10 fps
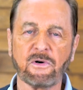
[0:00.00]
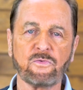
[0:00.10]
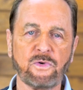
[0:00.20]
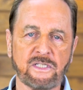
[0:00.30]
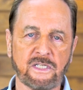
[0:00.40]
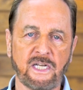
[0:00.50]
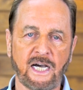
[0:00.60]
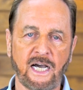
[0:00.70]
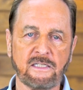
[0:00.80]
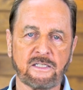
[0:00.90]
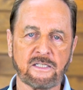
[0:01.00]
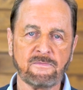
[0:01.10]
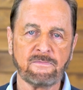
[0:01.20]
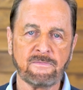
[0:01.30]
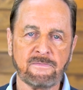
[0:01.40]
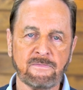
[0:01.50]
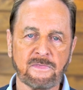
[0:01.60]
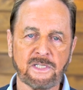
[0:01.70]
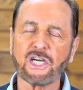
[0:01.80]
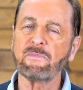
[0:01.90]
on Wednesday nights.
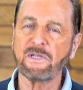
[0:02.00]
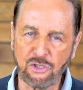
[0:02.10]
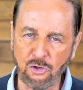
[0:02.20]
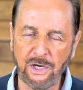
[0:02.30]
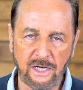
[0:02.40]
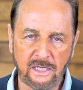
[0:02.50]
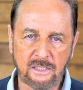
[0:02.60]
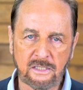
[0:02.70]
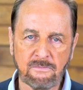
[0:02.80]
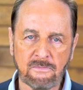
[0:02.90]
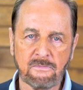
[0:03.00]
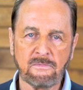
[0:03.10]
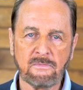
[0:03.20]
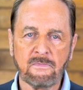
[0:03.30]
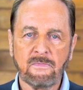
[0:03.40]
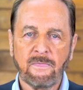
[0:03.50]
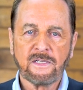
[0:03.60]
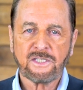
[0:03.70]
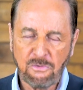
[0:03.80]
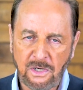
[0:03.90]
Come and join us.
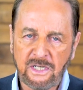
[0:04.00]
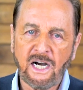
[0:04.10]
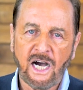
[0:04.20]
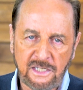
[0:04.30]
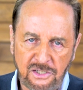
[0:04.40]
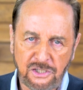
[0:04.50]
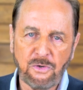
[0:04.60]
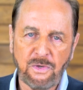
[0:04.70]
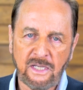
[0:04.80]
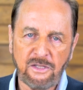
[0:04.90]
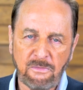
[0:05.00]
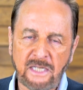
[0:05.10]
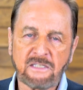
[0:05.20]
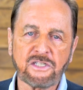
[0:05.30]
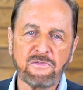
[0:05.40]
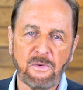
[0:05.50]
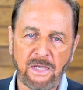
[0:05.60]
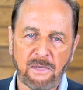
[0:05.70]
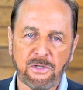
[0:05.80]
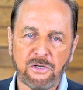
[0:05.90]
See what God is doing in the midst of a
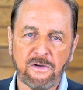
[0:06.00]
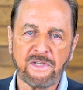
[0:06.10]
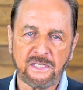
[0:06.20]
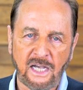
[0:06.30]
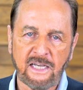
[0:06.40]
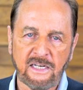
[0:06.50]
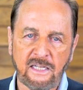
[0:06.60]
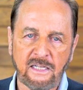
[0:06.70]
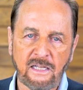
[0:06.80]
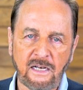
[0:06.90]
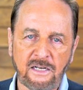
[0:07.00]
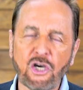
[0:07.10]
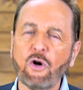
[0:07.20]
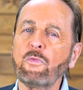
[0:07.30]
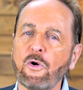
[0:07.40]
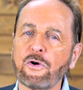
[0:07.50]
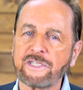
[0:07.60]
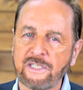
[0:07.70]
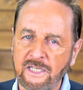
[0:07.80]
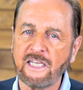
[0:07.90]
people who've decided no more
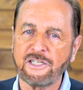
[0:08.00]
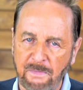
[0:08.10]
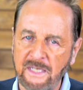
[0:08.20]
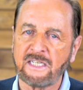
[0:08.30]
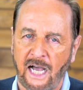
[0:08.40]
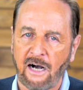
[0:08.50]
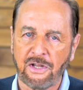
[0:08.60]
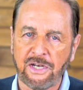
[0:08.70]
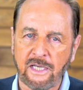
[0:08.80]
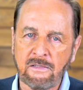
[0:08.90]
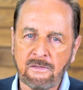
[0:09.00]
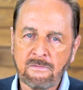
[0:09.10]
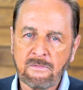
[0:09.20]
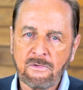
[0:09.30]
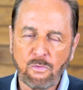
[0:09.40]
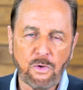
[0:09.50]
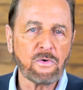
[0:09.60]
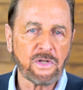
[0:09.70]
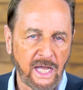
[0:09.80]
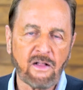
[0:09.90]
siege mentality. We
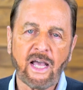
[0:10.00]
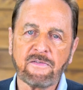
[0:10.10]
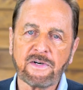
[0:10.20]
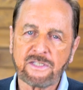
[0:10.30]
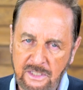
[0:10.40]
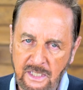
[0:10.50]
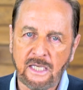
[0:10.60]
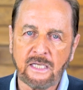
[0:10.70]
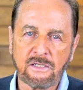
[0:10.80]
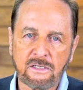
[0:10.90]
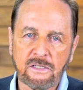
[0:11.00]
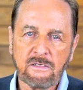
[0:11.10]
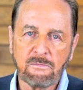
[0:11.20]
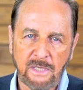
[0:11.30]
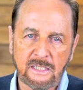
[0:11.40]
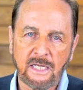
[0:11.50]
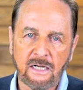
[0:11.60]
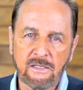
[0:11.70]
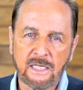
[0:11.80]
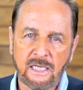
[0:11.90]
will now have a seize
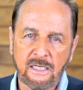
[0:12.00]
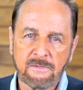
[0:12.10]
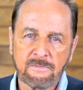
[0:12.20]
mentality.